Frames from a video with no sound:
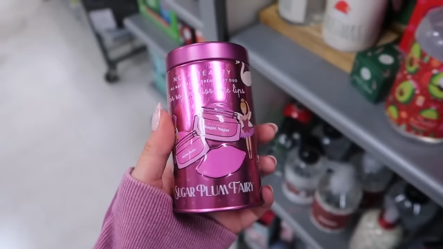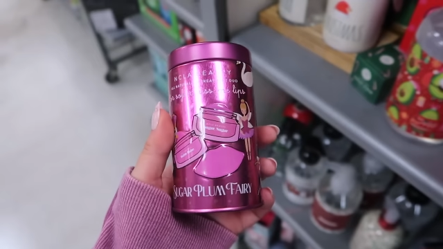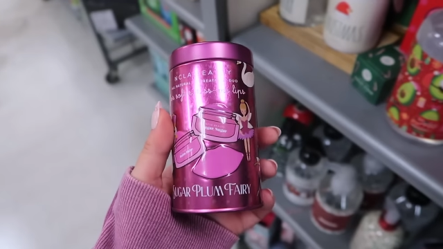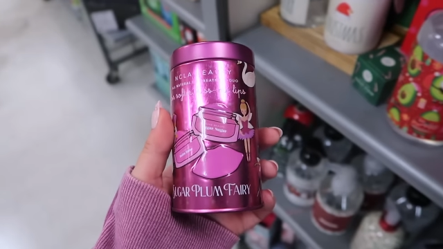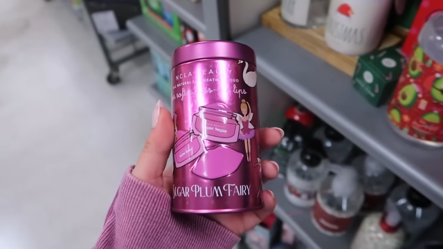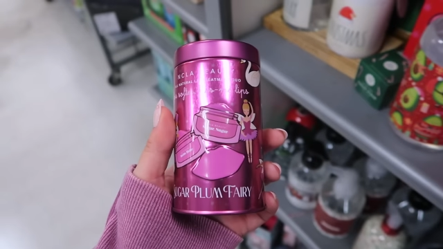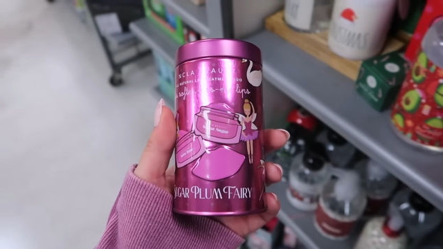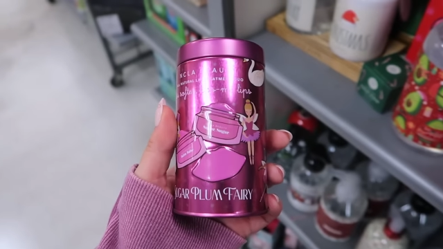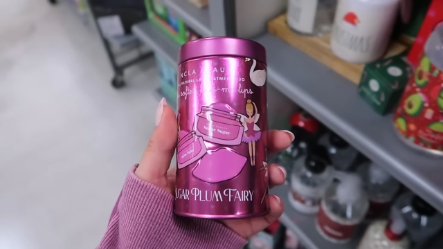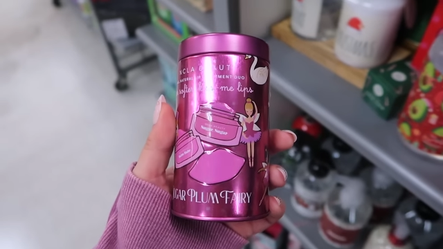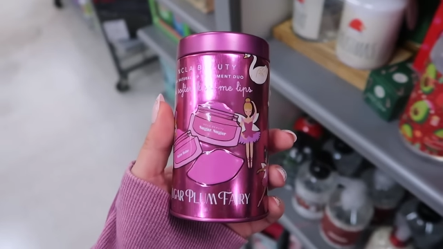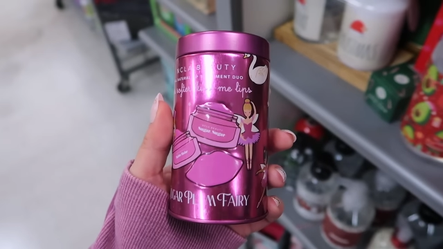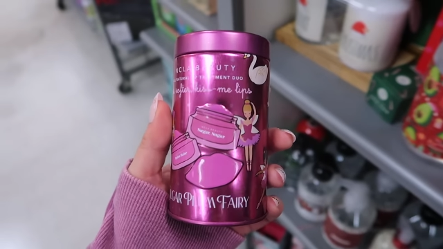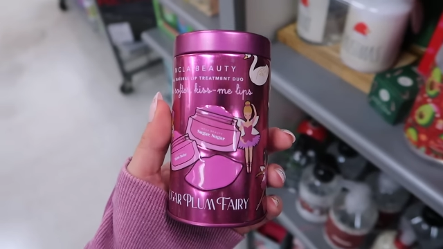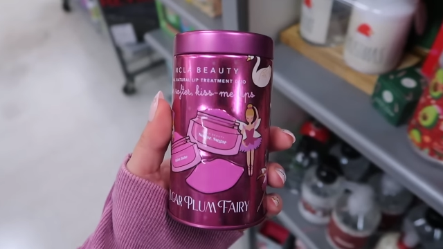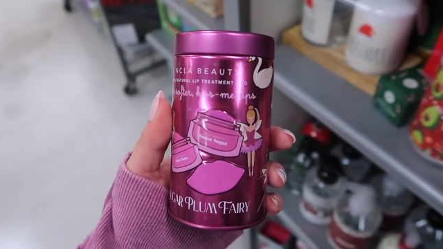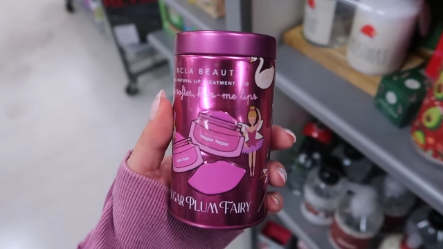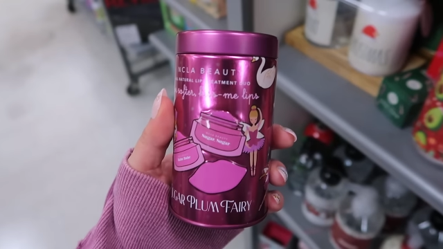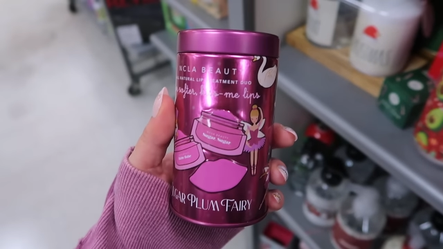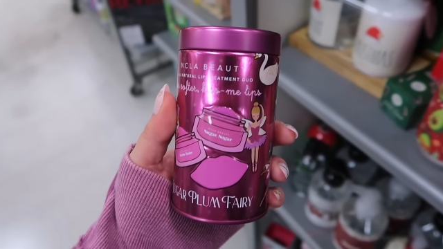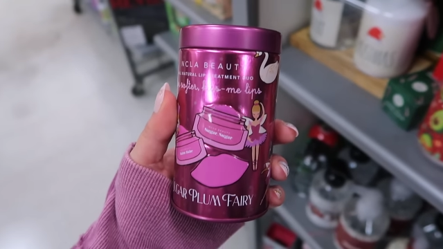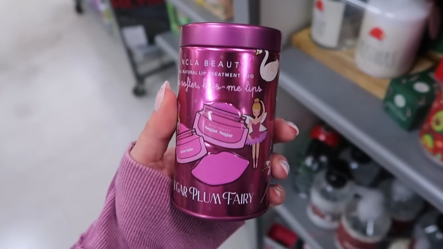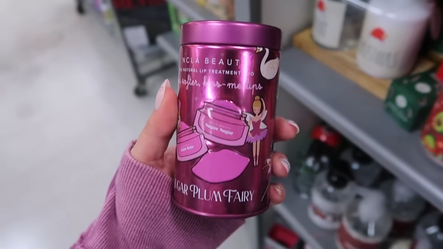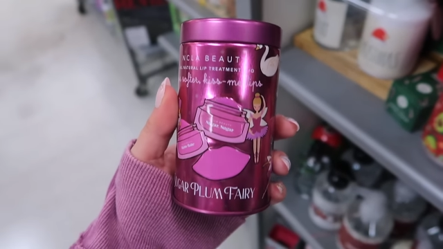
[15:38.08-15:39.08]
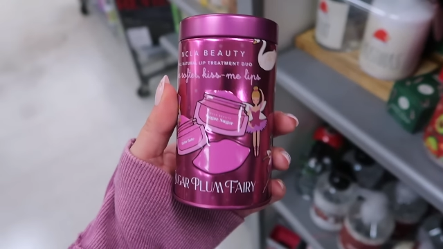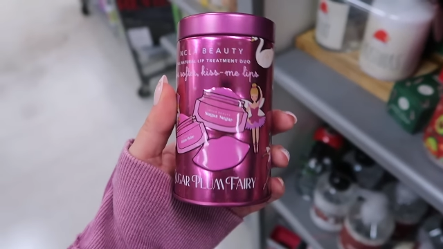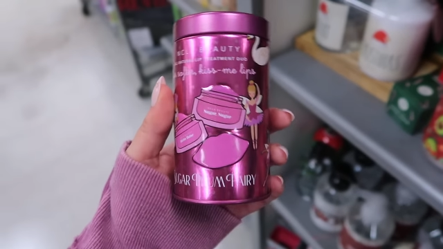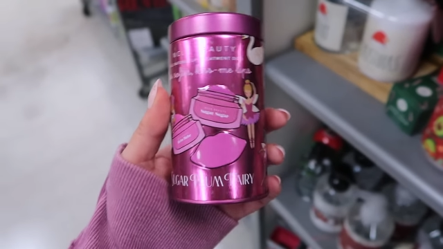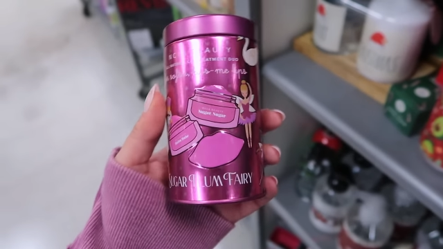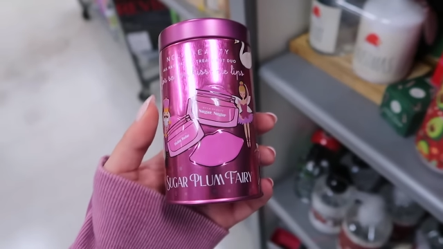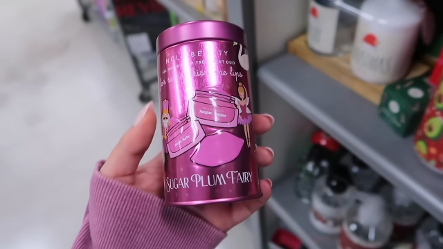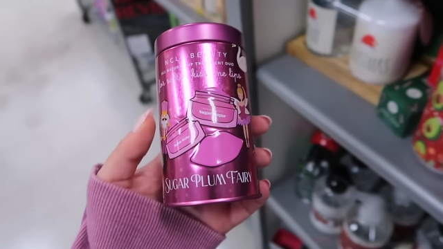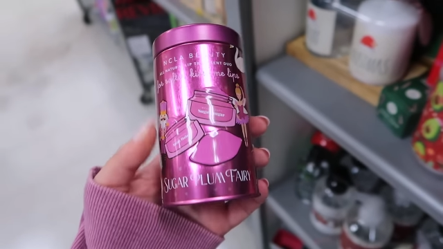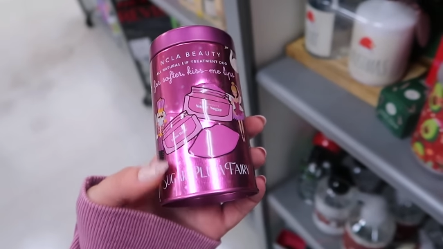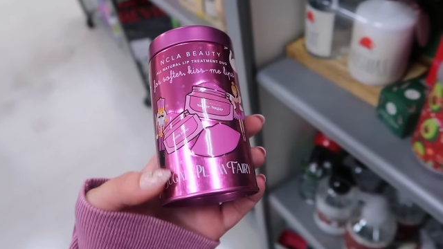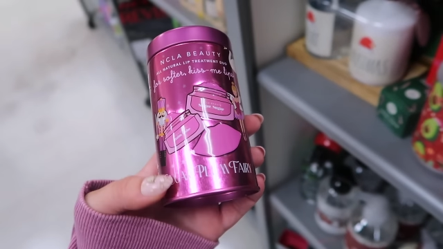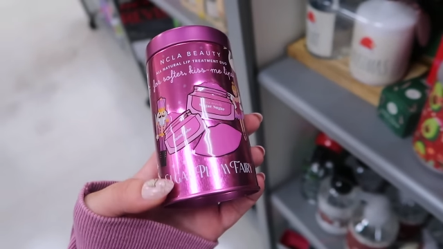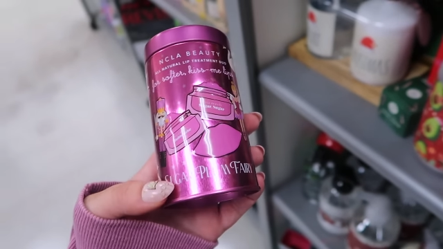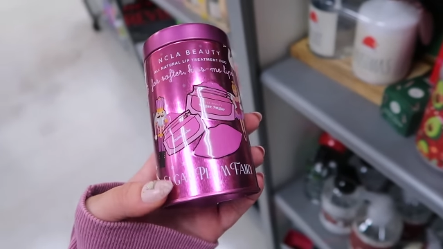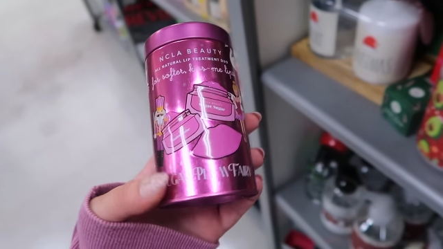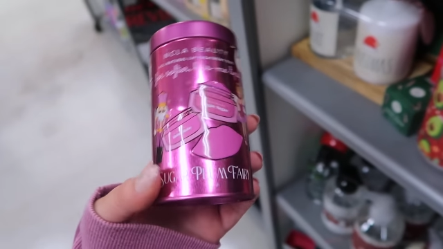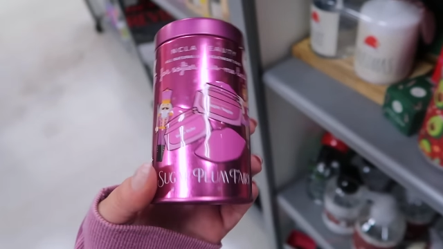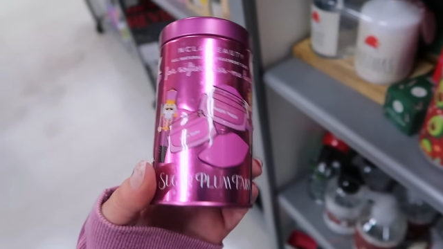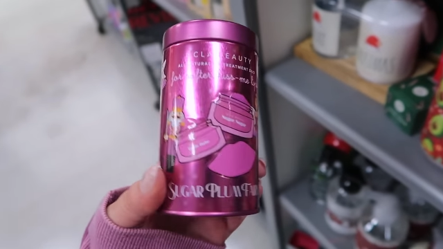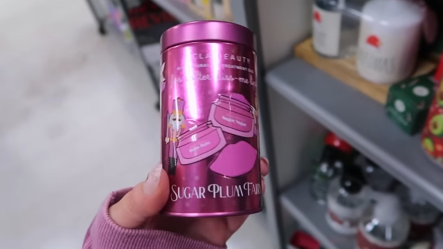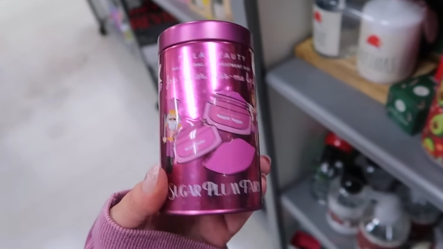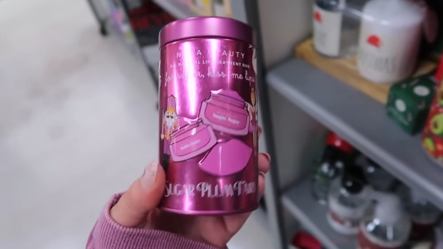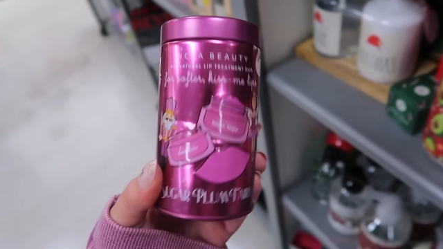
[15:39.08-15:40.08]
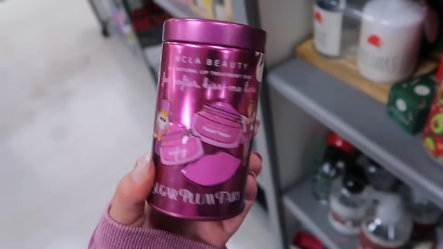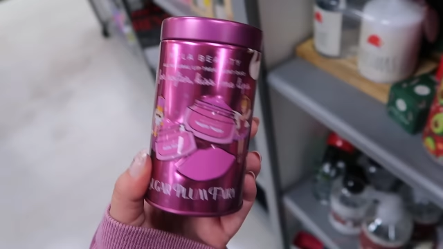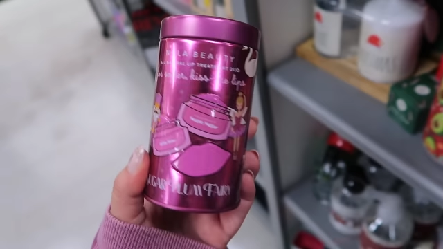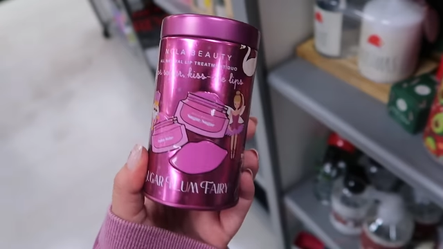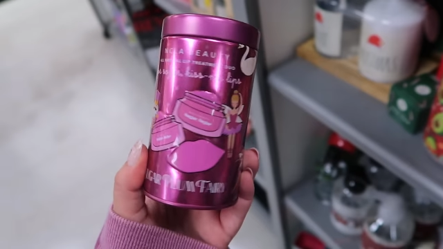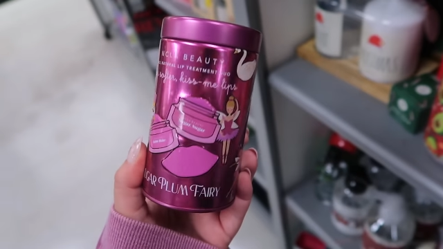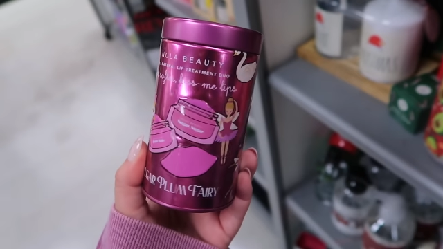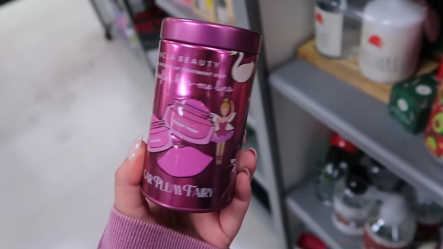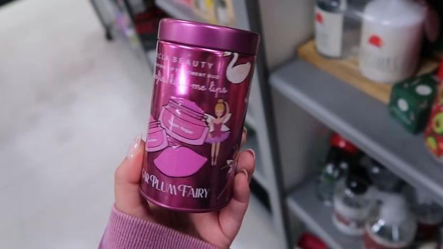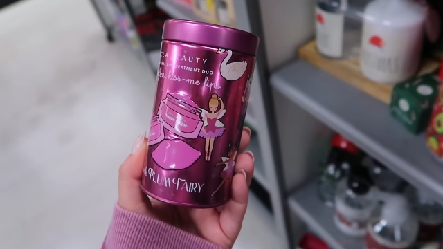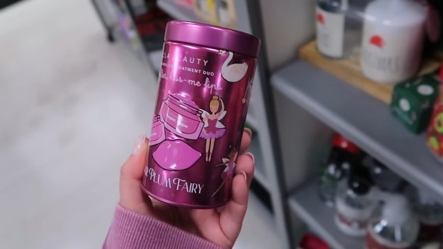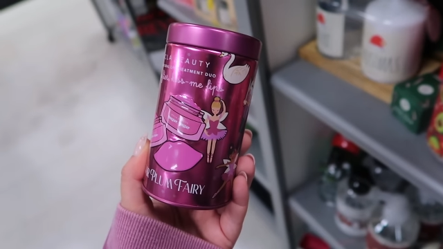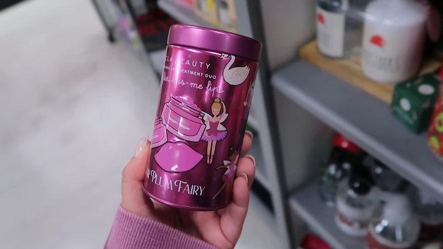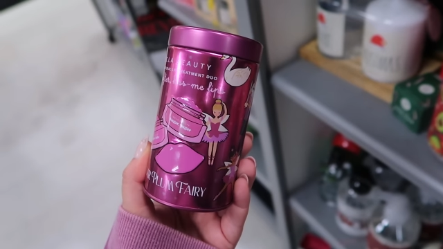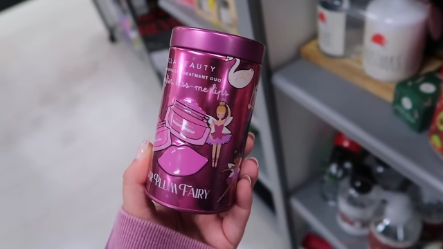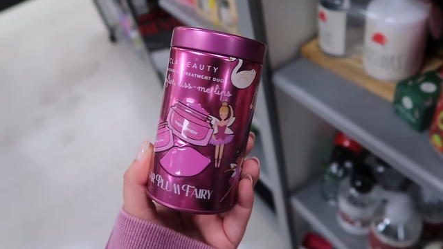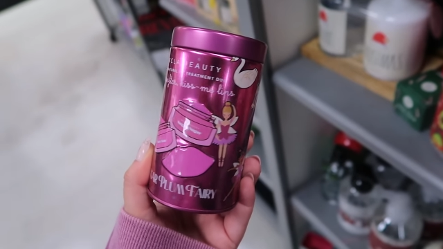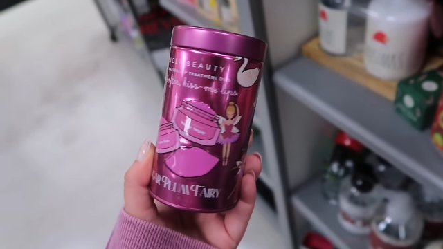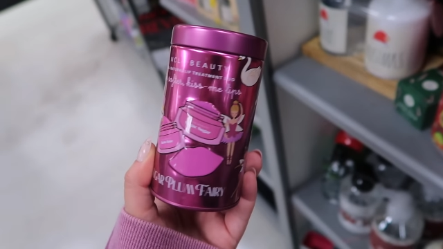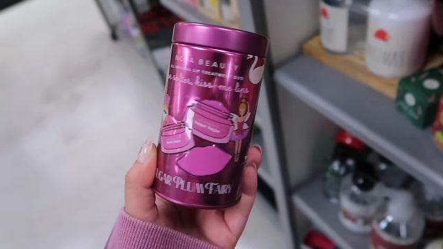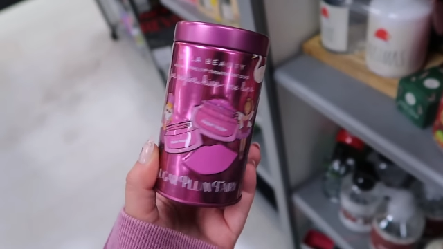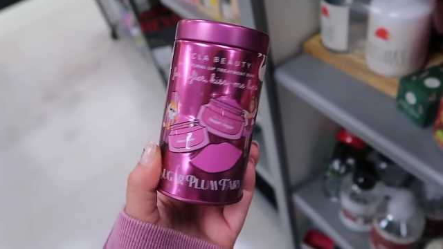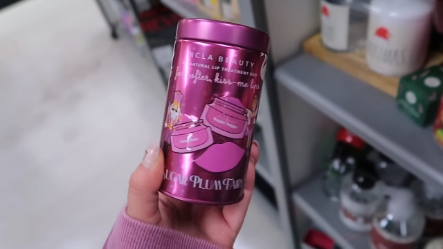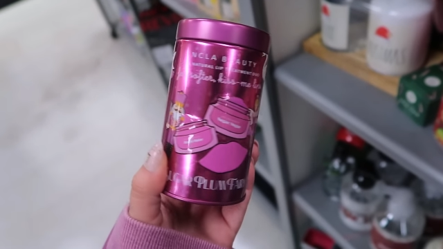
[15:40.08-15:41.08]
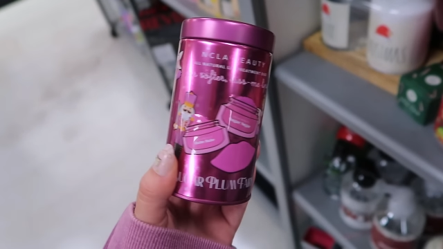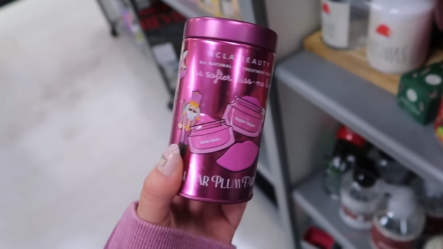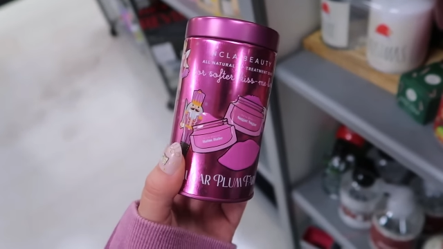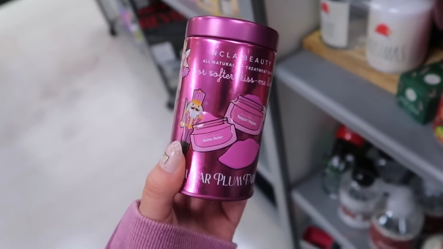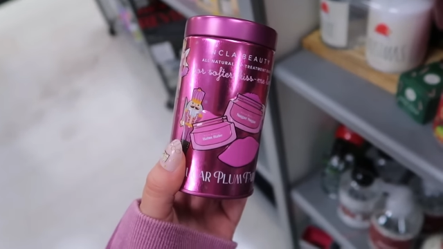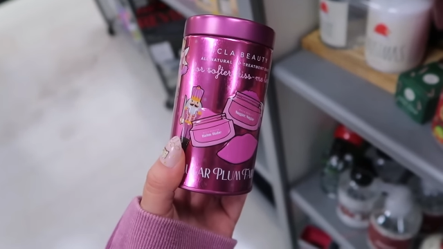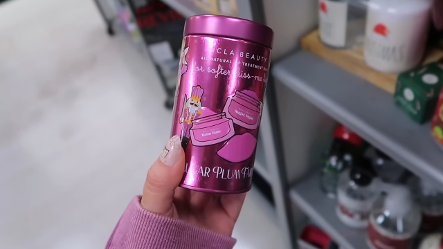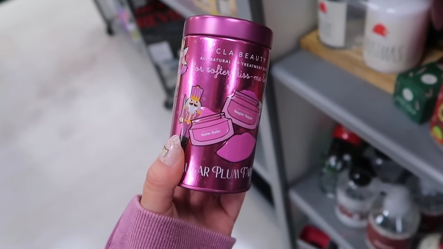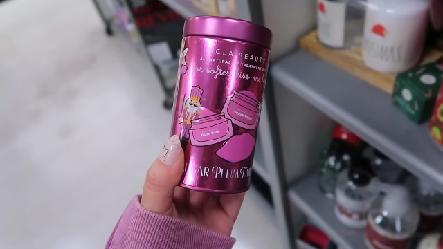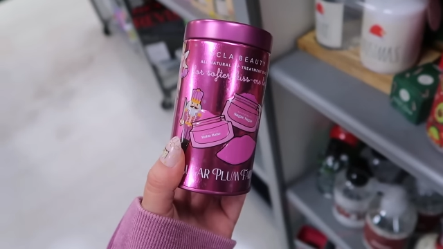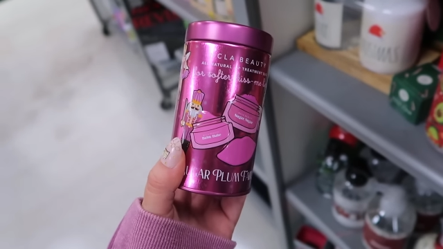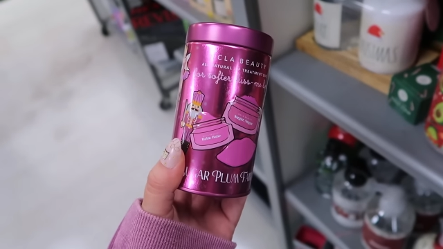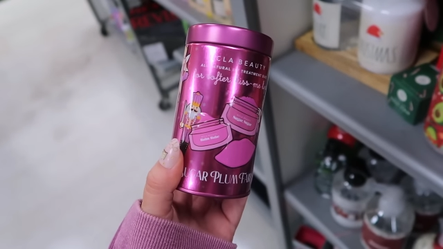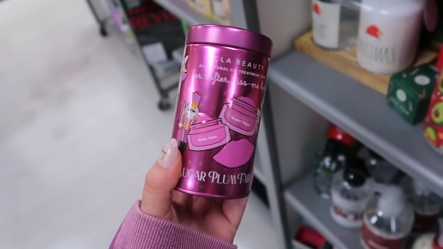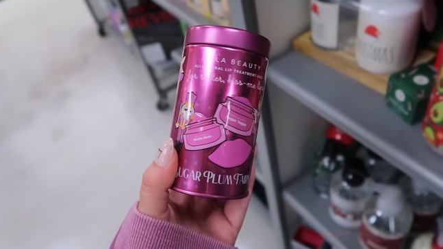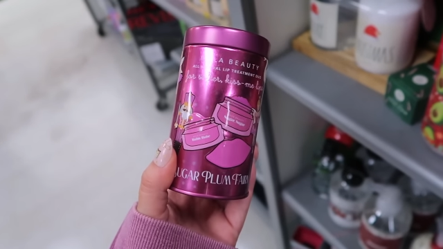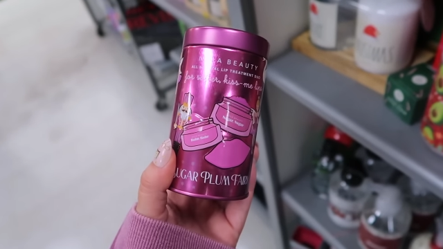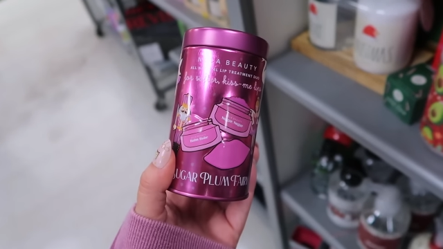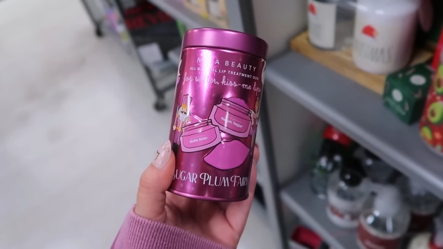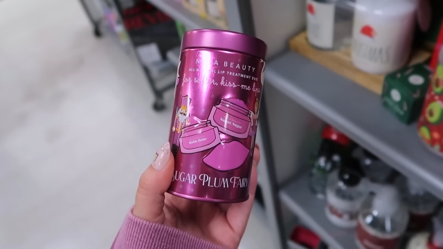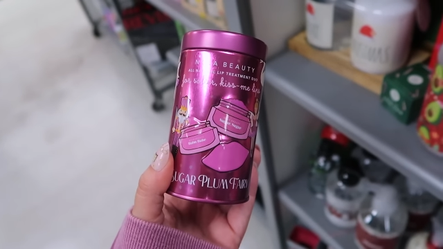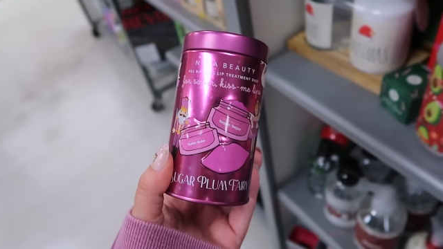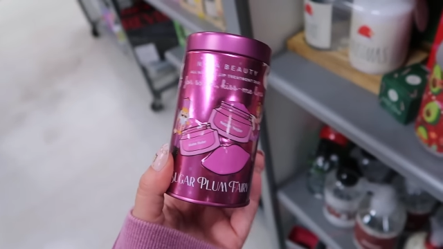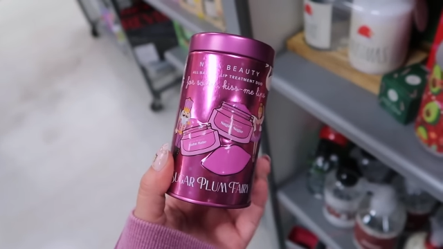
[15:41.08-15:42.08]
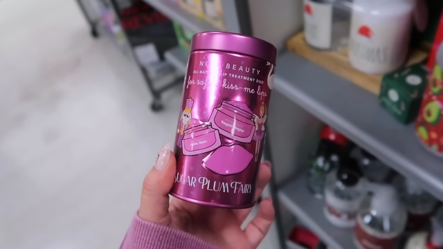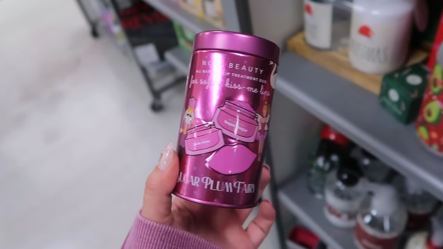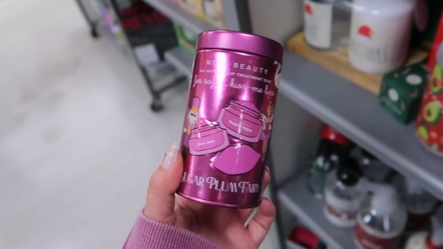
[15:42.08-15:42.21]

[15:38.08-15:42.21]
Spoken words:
(no speaker visible)